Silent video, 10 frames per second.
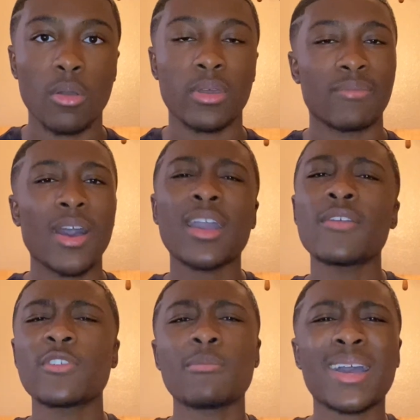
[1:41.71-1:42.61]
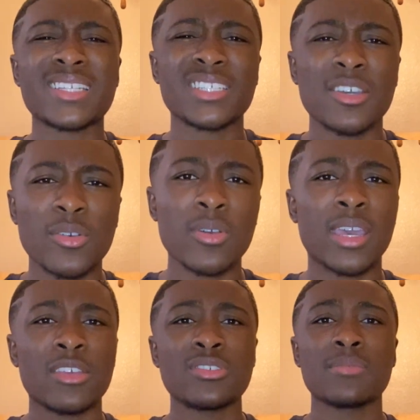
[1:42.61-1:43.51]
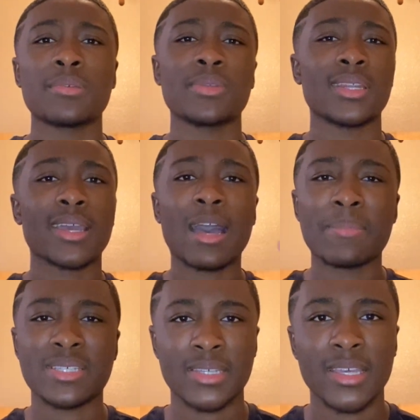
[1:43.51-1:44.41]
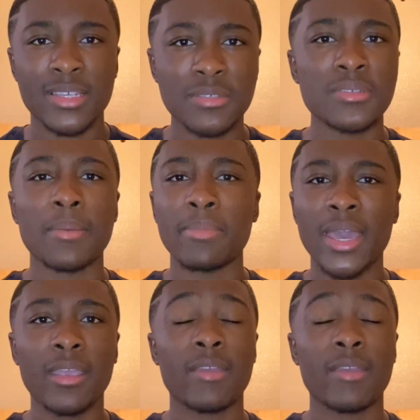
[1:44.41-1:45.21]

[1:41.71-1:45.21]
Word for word: And if I cover it on my channel and you see people in the comments saying this shoe's a banger,